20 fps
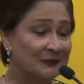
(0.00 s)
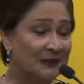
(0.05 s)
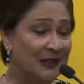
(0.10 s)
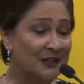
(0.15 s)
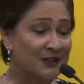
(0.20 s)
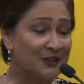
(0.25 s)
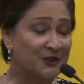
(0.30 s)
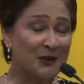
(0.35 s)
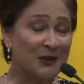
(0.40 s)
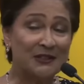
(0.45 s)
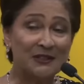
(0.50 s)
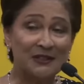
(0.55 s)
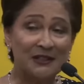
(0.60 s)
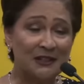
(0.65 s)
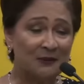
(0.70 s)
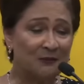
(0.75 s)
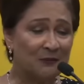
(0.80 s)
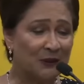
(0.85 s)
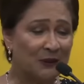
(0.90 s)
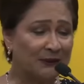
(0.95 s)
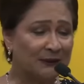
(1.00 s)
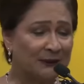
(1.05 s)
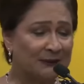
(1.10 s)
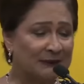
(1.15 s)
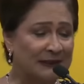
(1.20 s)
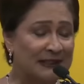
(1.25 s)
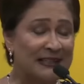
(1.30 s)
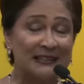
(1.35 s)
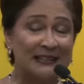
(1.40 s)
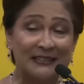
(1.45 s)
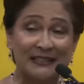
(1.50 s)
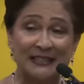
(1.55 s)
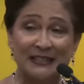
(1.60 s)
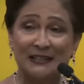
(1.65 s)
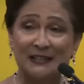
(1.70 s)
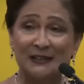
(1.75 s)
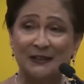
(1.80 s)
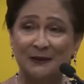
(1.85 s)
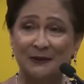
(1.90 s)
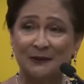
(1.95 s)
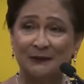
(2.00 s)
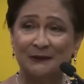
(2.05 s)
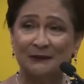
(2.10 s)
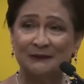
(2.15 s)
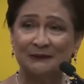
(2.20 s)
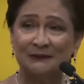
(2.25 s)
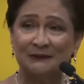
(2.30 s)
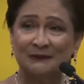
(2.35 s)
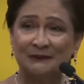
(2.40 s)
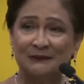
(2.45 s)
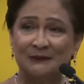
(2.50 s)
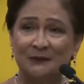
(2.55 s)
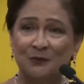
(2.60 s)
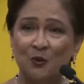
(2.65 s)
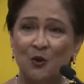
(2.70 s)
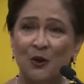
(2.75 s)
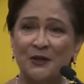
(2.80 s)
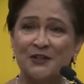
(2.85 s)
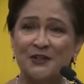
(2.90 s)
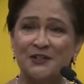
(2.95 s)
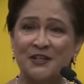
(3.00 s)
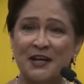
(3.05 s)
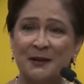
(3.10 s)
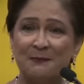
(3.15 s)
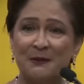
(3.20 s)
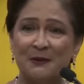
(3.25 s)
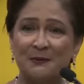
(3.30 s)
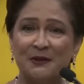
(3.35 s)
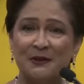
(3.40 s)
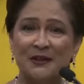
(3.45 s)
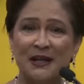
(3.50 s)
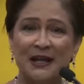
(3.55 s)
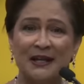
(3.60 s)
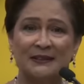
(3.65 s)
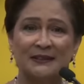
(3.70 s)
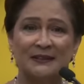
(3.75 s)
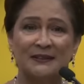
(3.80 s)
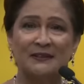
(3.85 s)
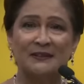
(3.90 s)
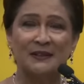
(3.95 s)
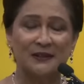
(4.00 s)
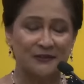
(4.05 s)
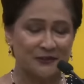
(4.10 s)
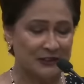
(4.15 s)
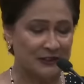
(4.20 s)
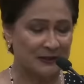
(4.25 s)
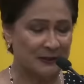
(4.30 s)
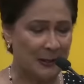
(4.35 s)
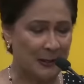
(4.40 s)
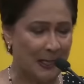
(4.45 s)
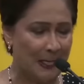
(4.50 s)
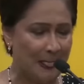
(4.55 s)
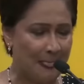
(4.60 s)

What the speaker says: That's 18, you know. What has happened with that? Nothing.